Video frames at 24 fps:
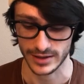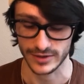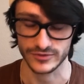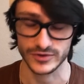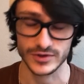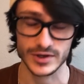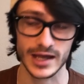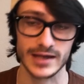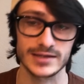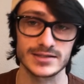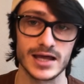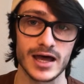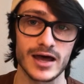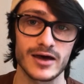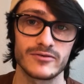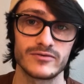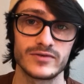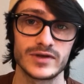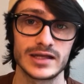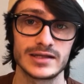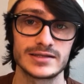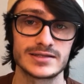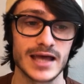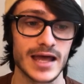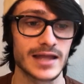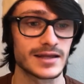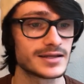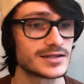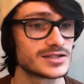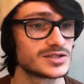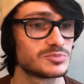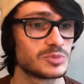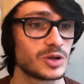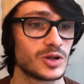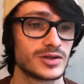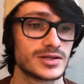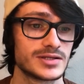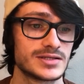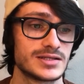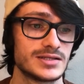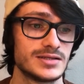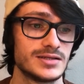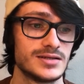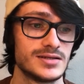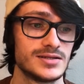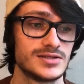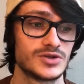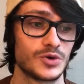if you guys have attendance
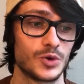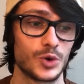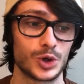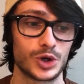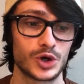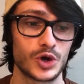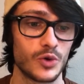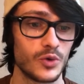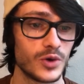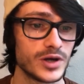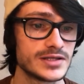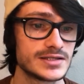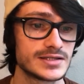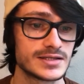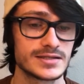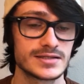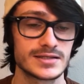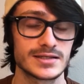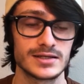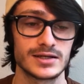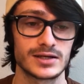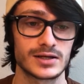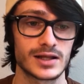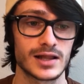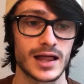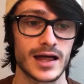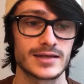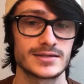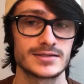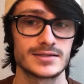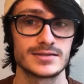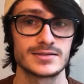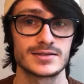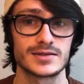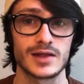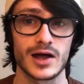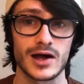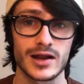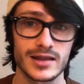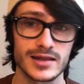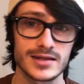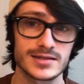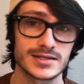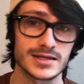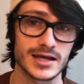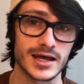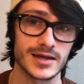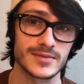policies or quizzes in your classes, a lot
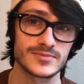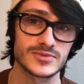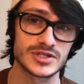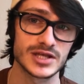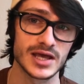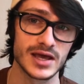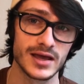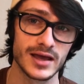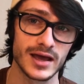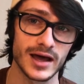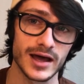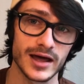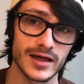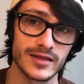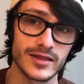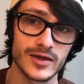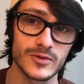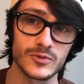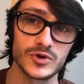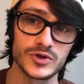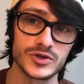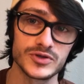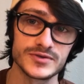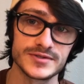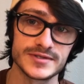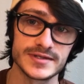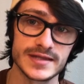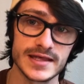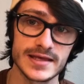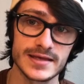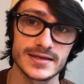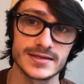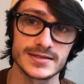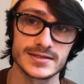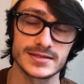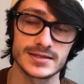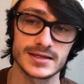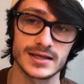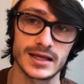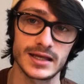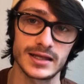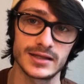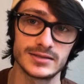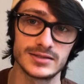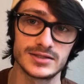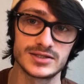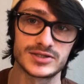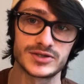of the times they will use this.
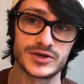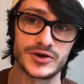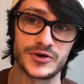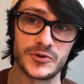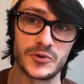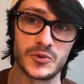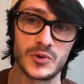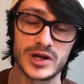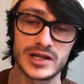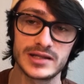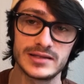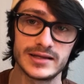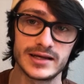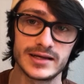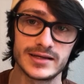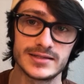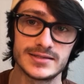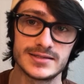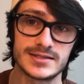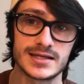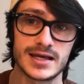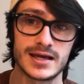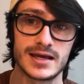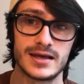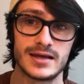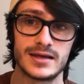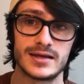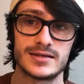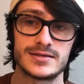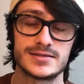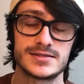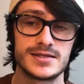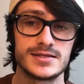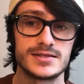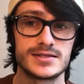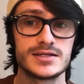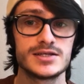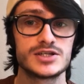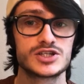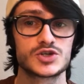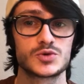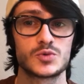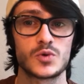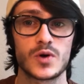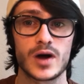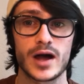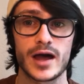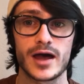And so what it does is the teacher
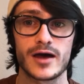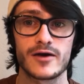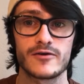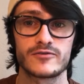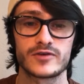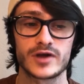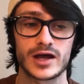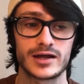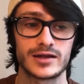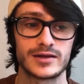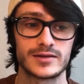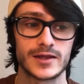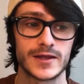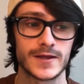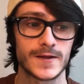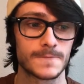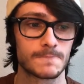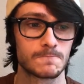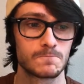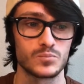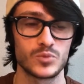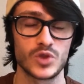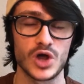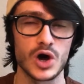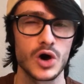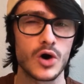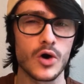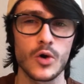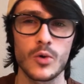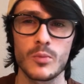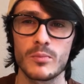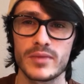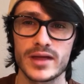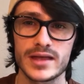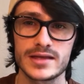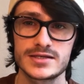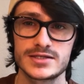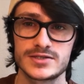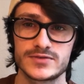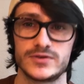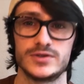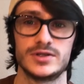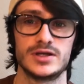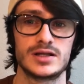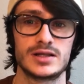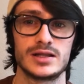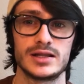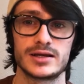will have kind of like the home base for
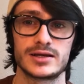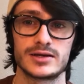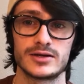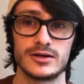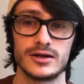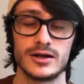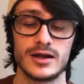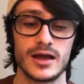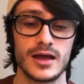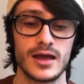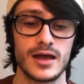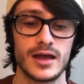the clicker,